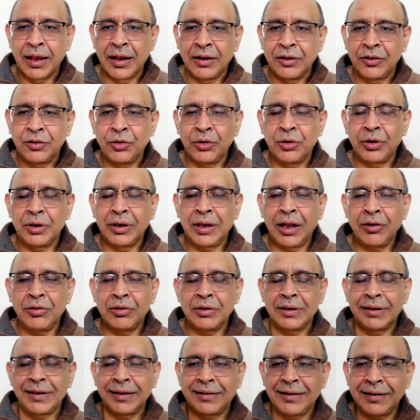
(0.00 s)
So now
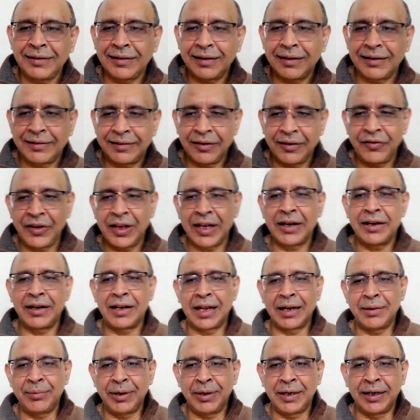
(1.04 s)
this is severe
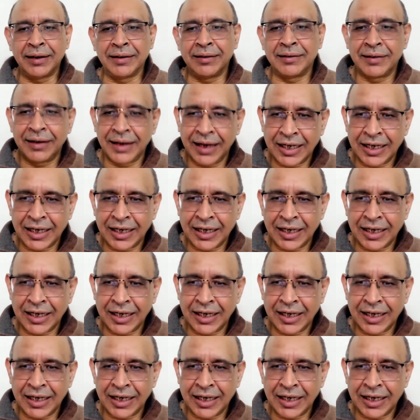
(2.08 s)
diabetes.